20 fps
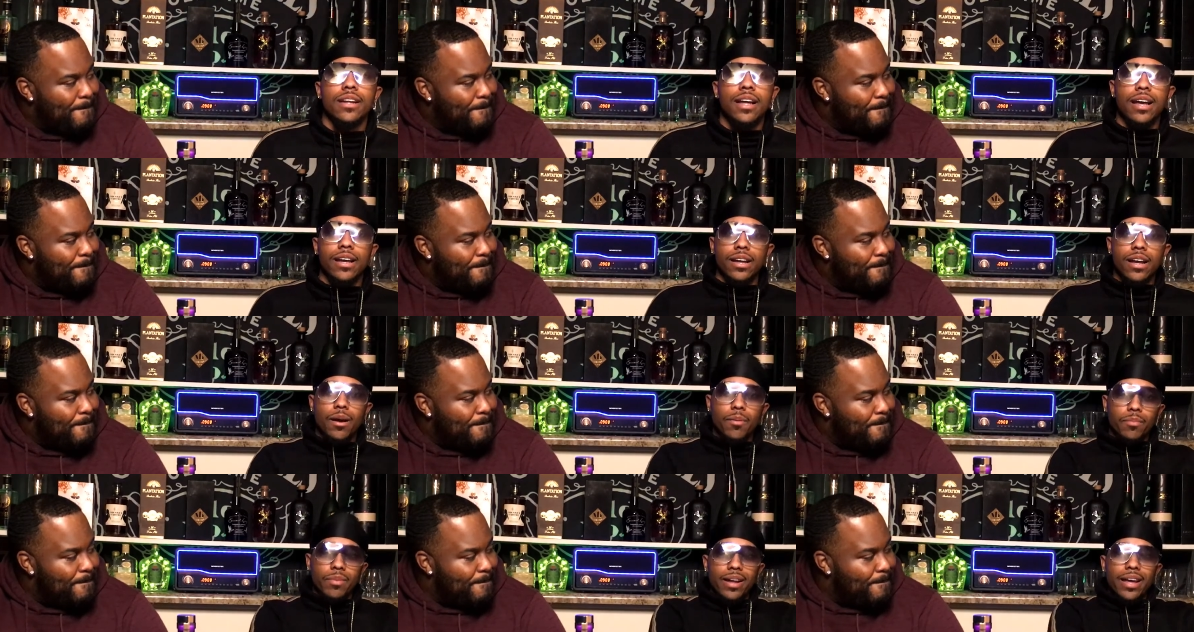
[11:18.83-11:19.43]
Speaker 1: Like
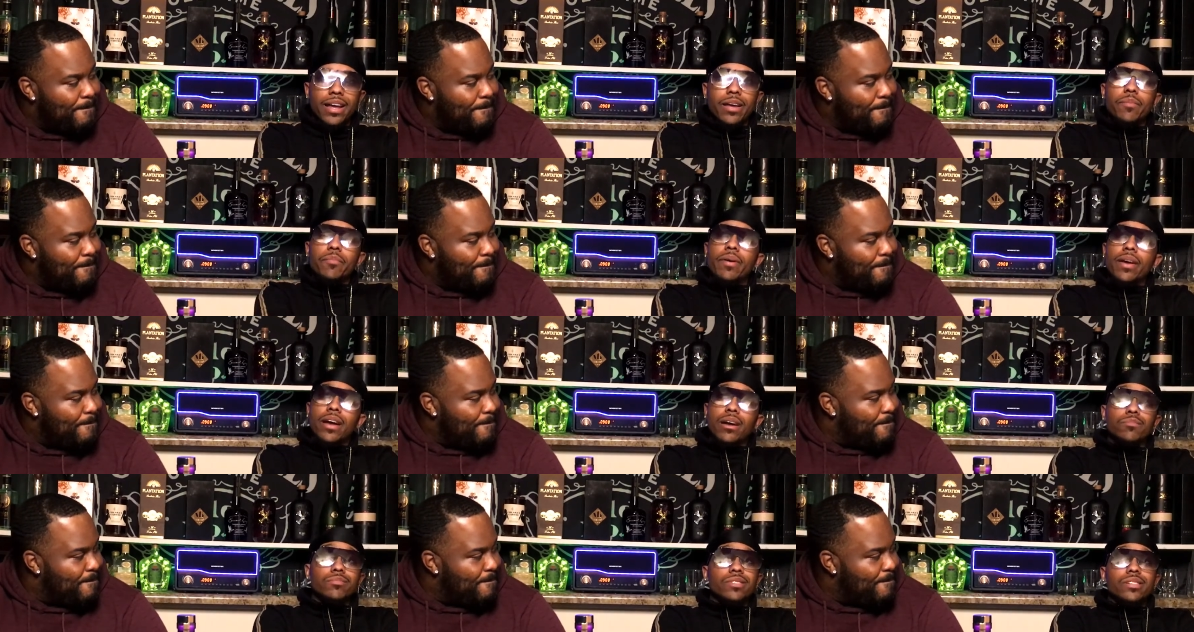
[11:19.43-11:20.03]
I'm laid
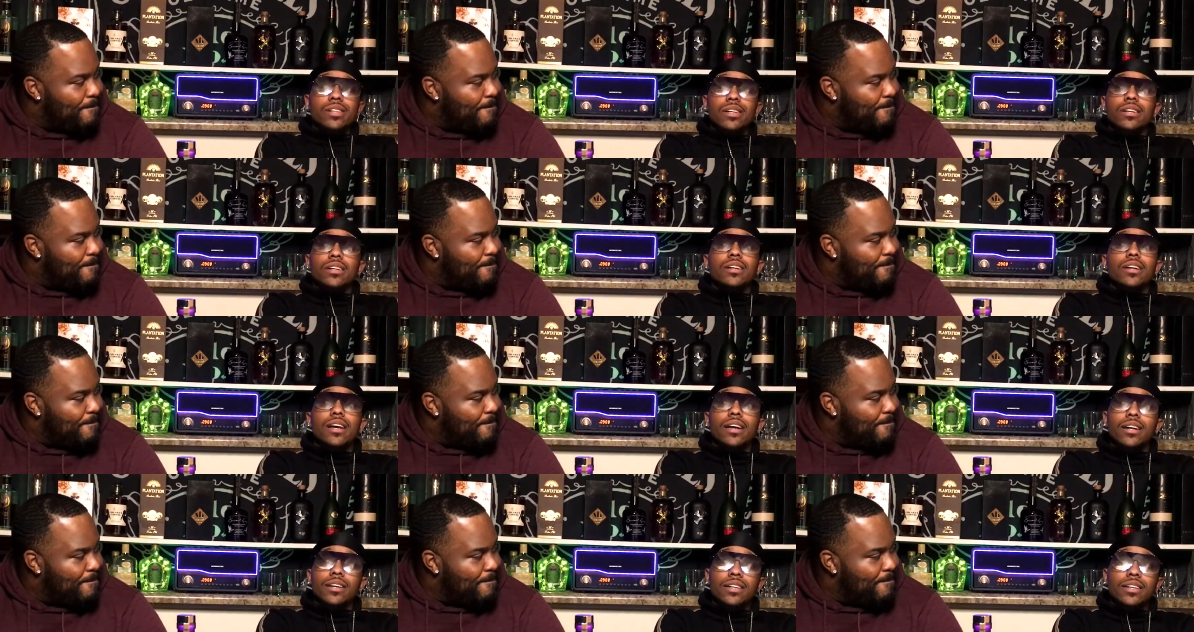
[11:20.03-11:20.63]
back. I'm chilling.
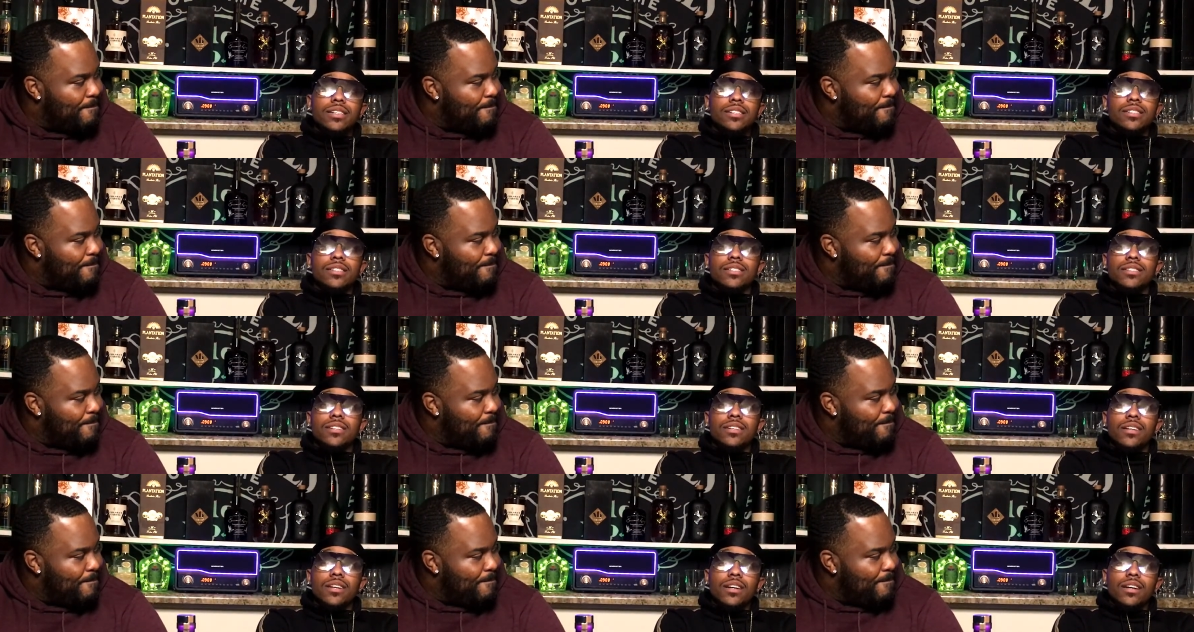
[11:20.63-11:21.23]
Like this
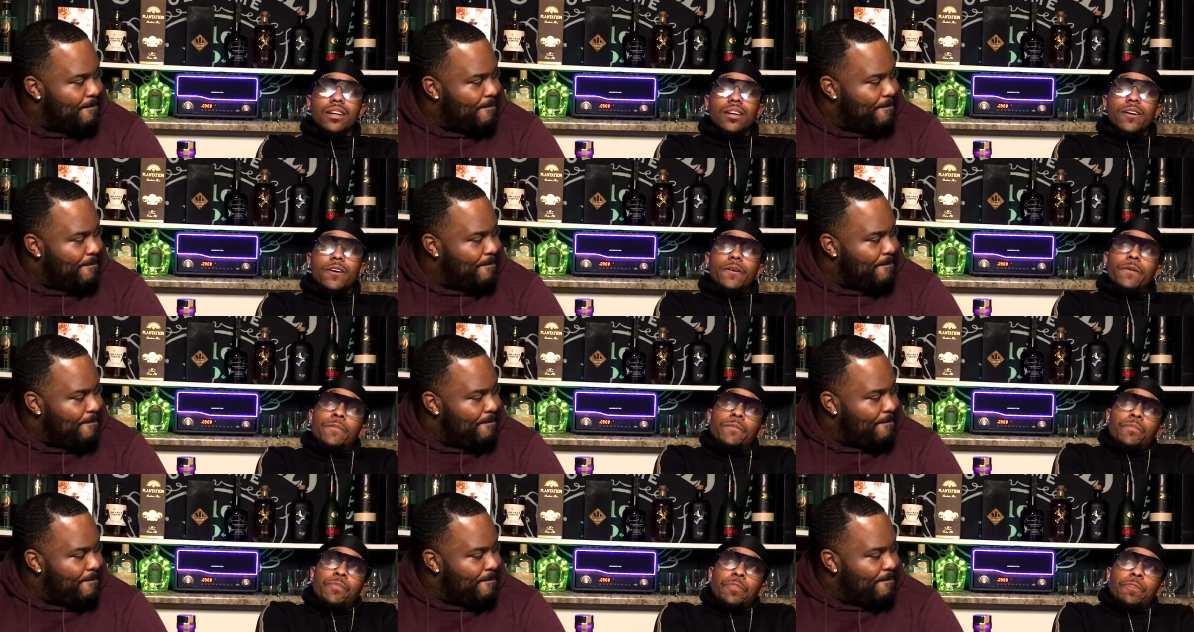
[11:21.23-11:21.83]

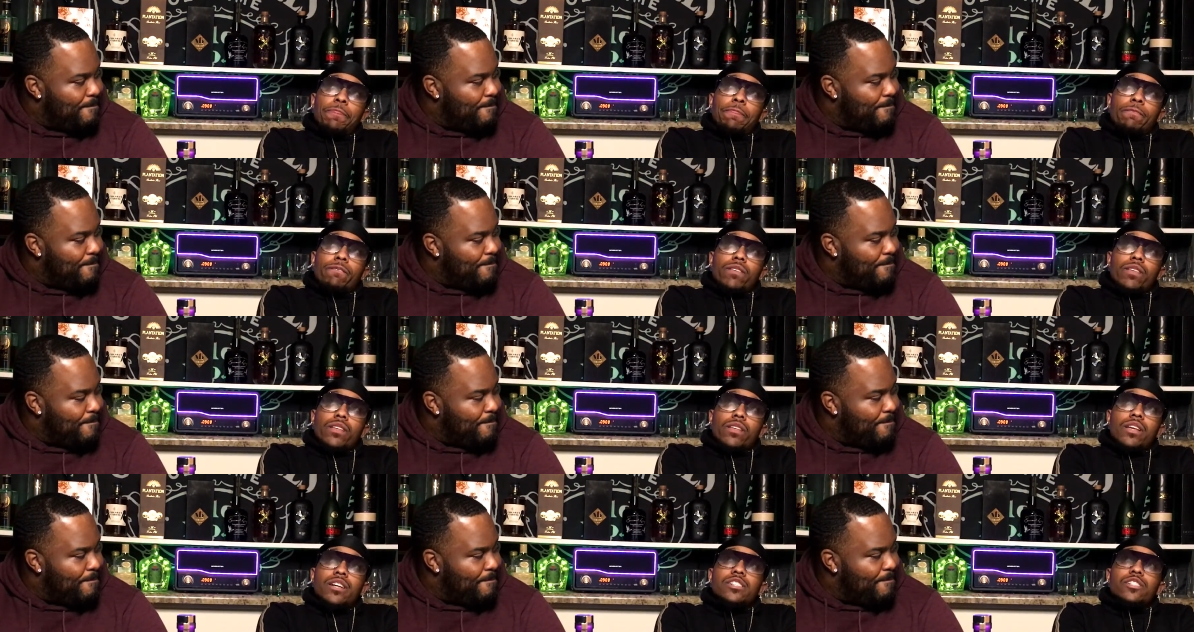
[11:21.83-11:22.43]

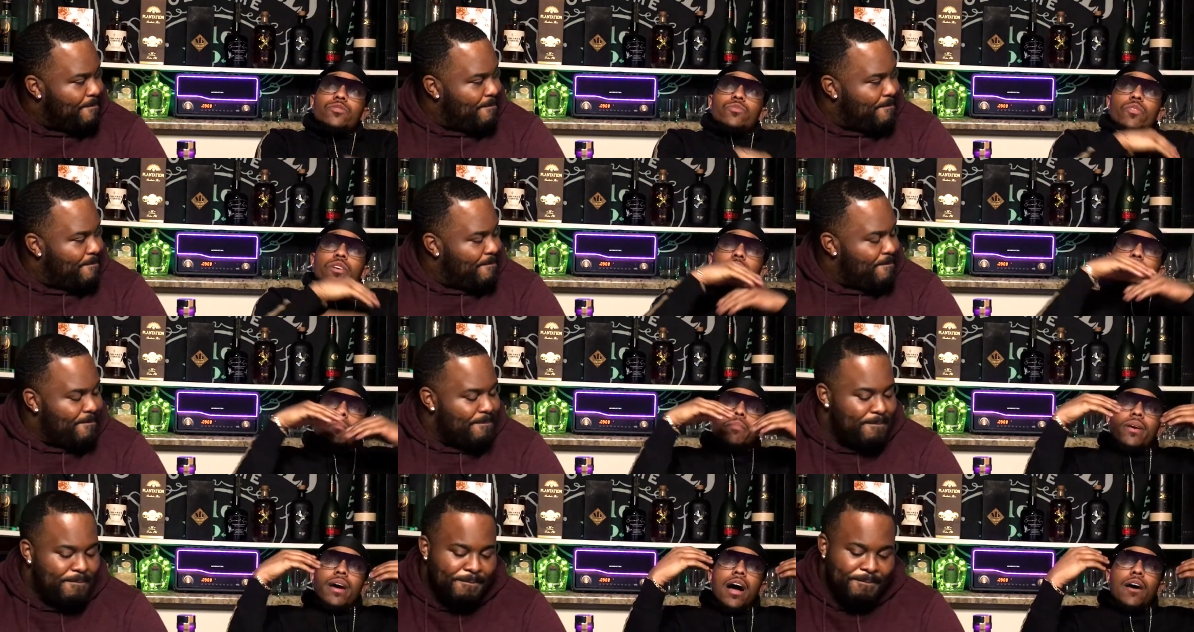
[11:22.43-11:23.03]
this is when
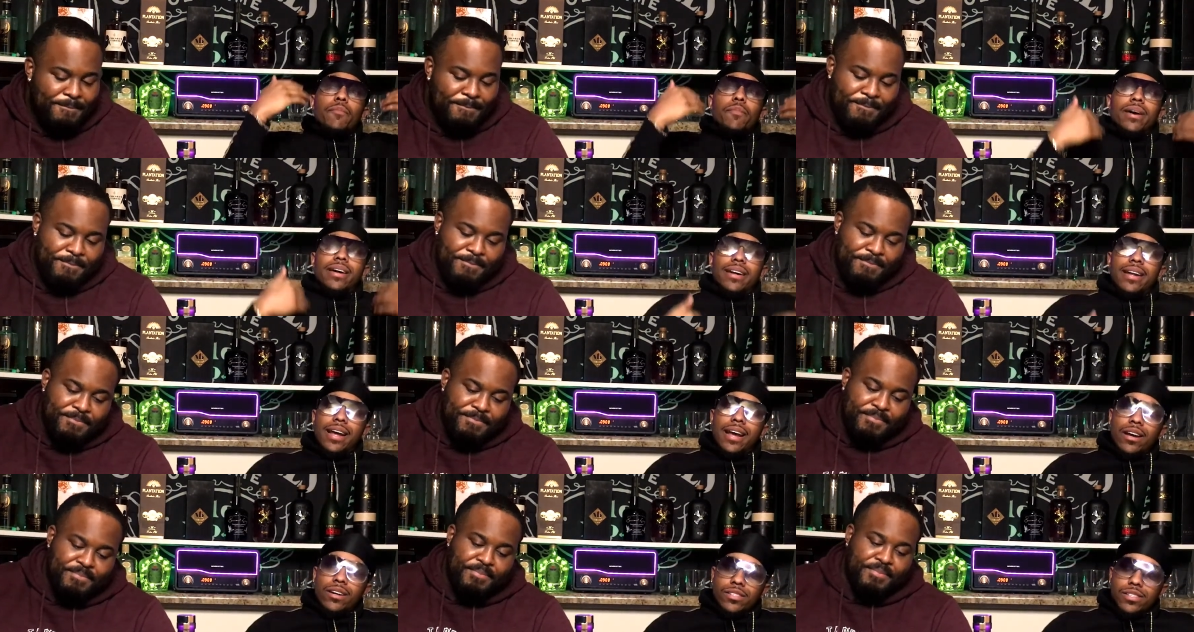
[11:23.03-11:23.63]
I'm out my
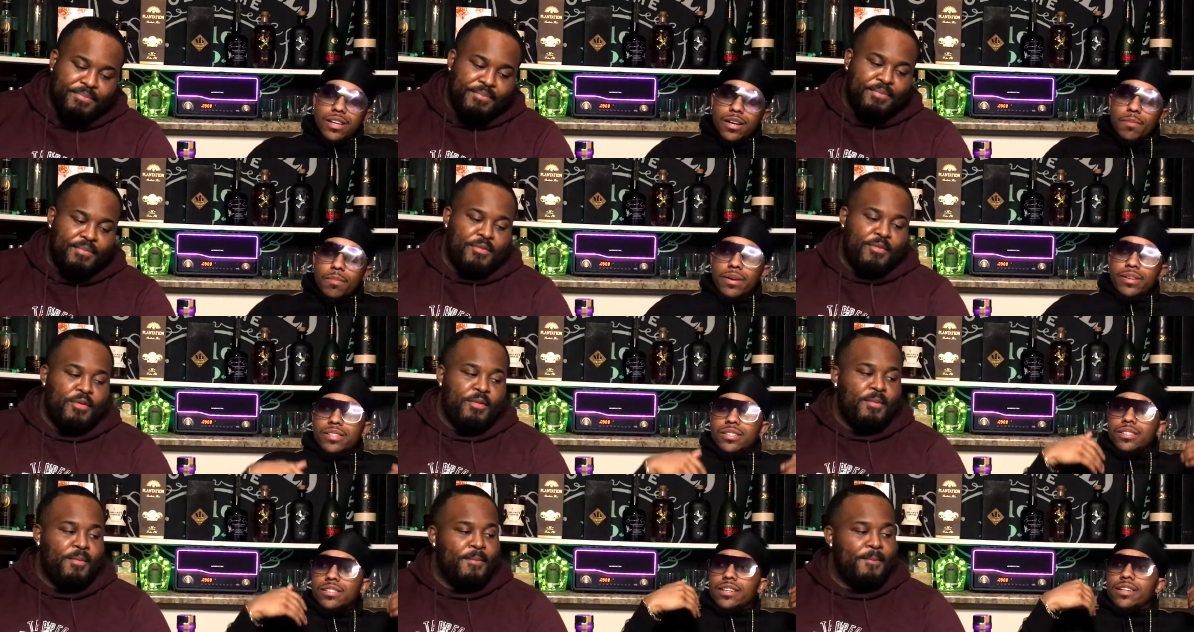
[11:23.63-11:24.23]
downtime. I
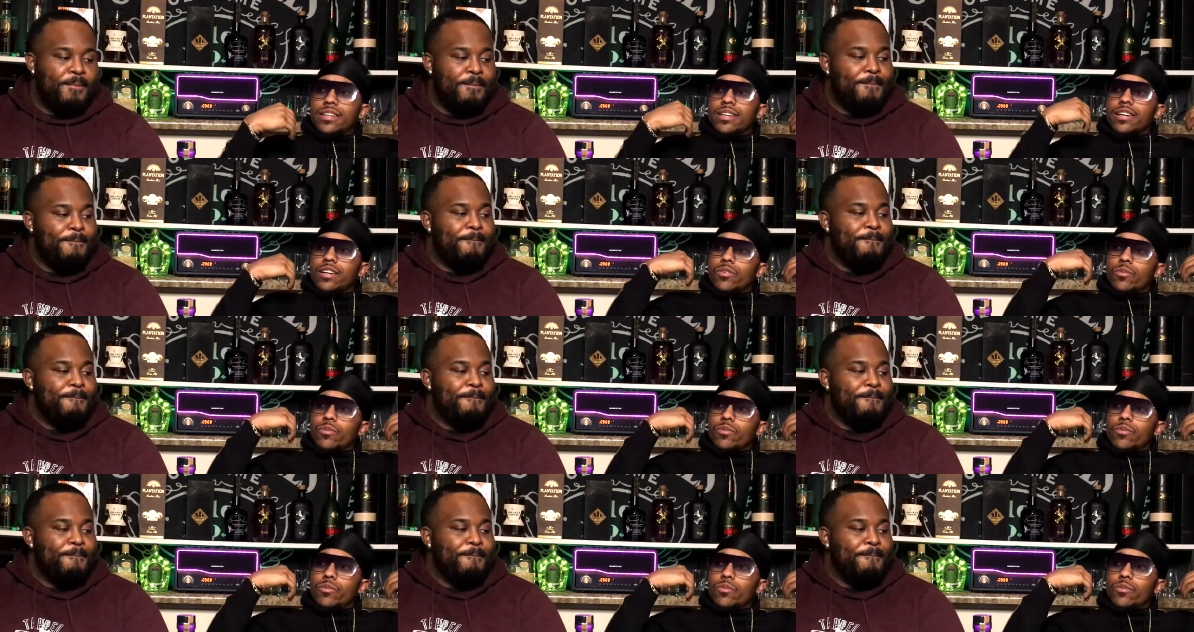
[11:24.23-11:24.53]
just need to get